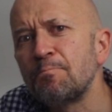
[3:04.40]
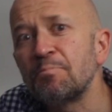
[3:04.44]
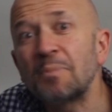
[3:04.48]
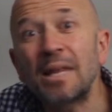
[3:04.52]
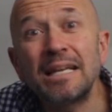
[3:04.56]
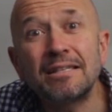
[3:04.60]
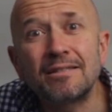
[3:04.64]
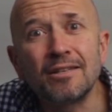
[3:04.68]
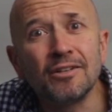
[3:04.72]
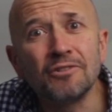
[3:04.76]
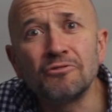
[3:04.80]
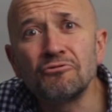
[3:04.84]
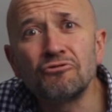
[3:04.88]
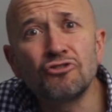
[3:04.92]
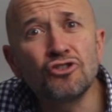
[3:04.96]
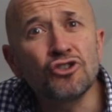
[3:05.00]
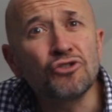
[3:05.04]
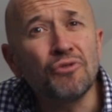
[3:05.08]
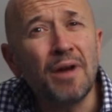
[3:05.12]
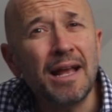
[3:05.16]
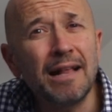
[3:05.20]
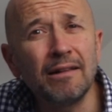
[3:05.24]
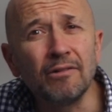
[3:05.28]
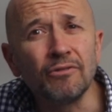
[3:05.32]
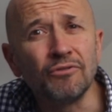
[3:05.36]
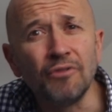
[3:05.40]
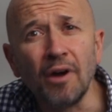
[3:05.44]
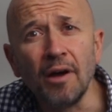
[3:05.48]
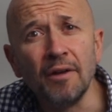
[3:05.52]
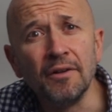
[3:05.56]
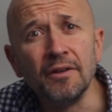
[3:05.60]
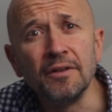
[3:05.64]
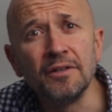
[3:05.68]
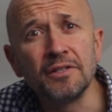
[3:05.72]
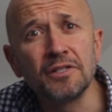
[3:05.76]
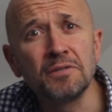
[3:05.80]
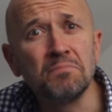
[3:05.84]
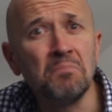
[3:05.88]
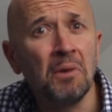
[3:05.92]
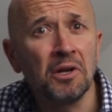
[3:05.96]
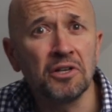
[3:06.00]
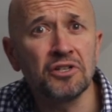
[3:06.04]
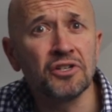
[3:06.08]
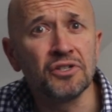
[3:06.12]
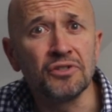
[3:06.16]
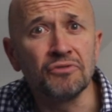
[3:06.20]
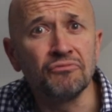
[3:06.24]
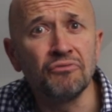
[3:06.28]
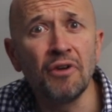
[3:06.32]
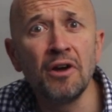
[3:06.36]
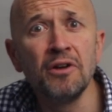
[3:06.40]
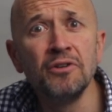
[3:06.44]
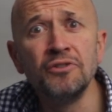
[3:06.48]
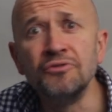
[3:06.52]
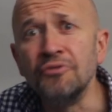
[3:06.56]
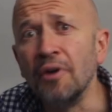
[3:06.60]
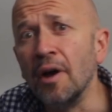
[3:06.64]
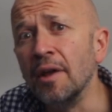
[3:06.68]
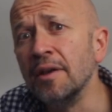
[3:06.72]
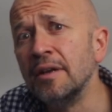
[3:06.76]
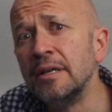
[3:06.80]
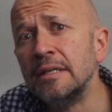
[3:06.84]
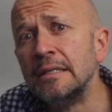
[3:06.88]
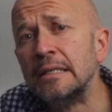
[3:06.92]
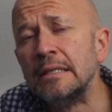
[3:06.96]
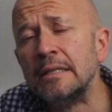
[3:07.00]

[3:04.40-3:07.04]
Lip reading: It's a trail run as much as a road run,